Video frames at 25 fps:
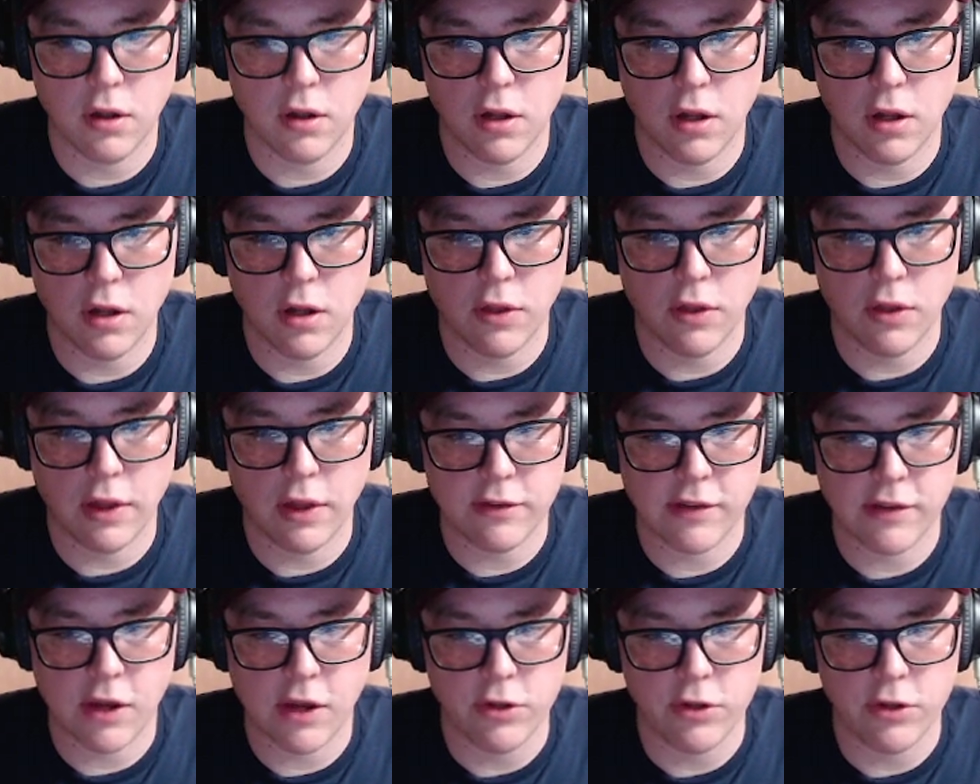that's
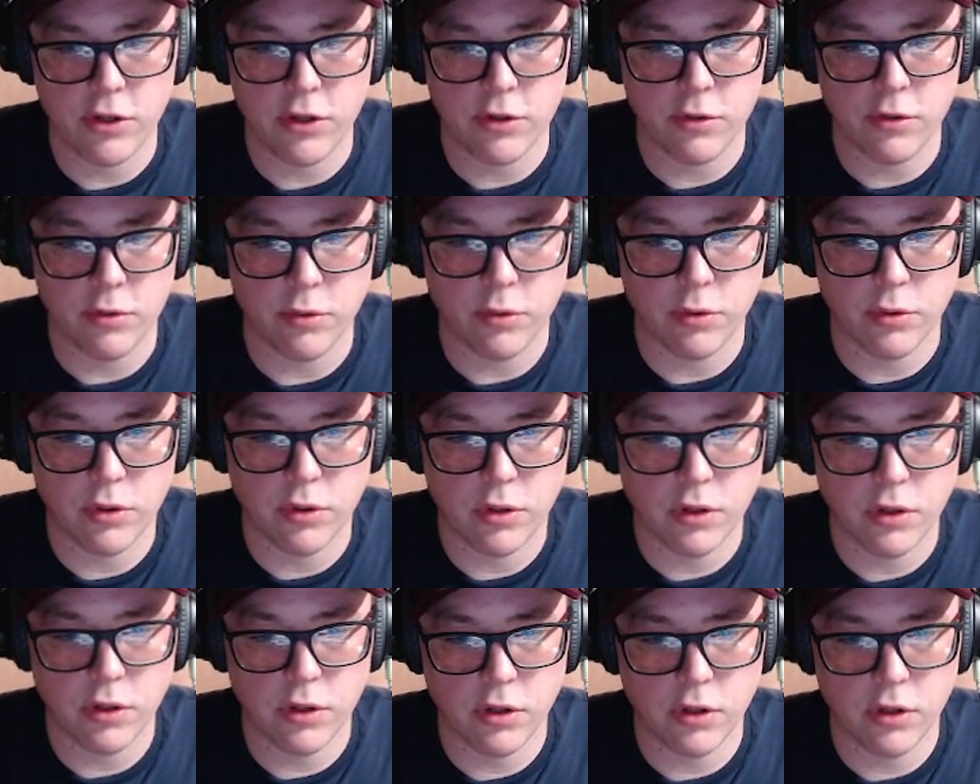how you
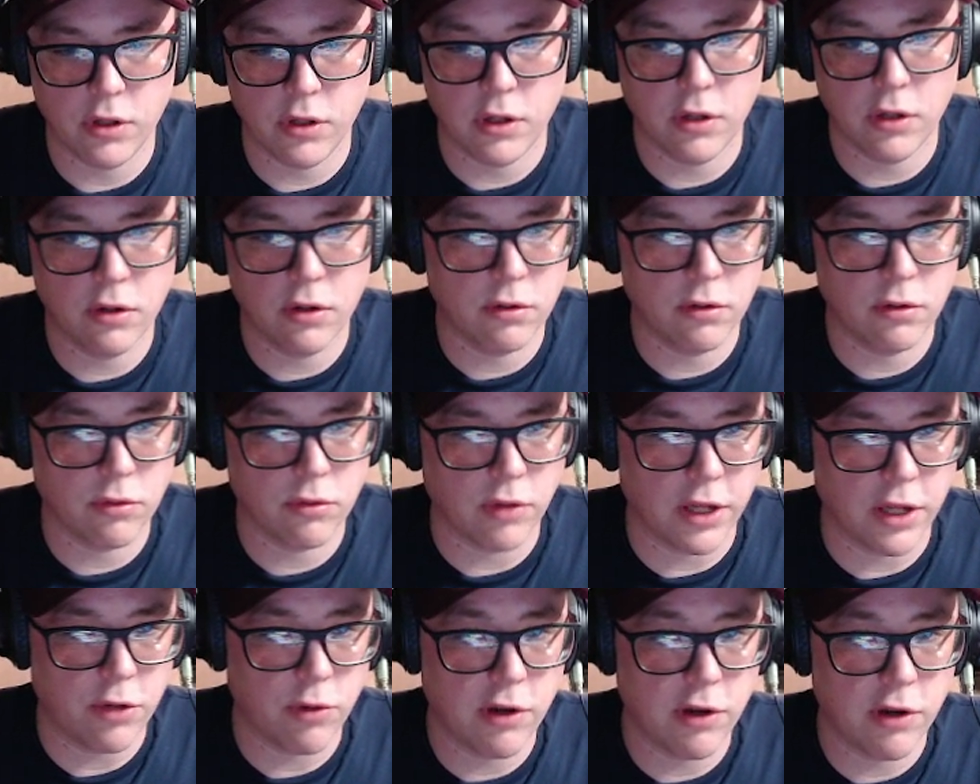
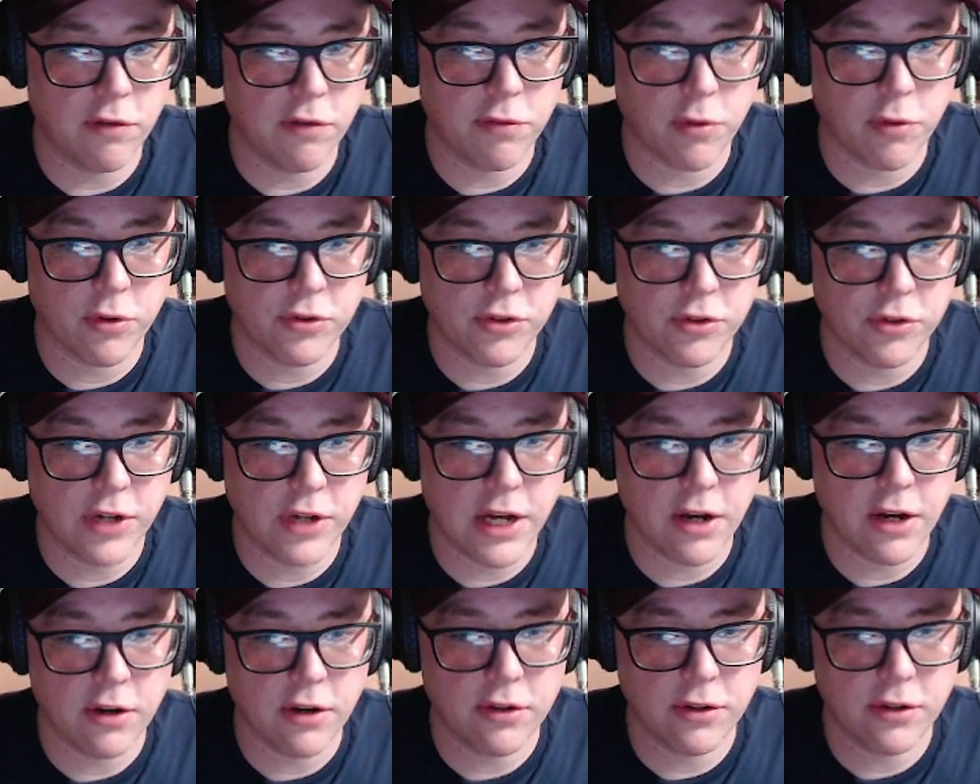like reinforce your
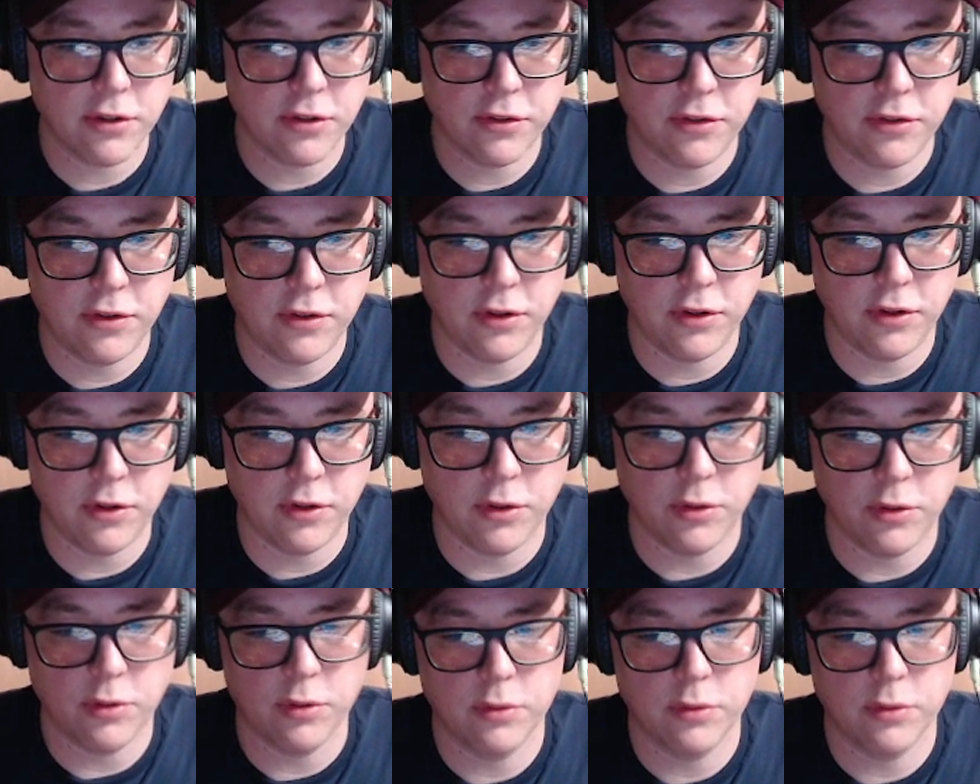characters to